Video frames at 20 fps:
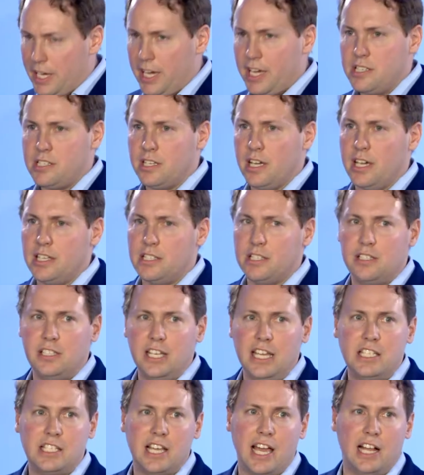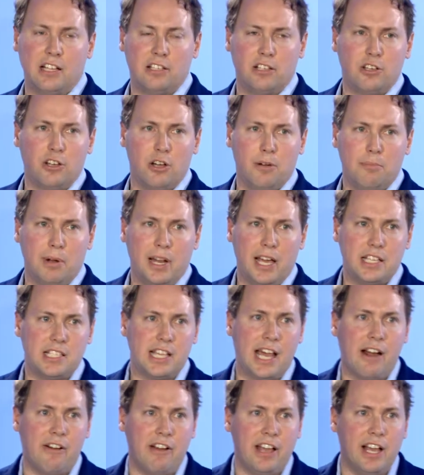It's a detailed and complex
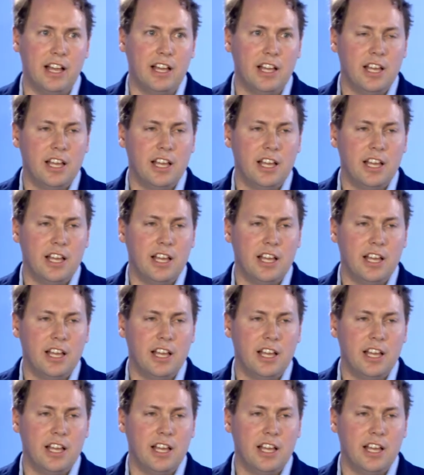area,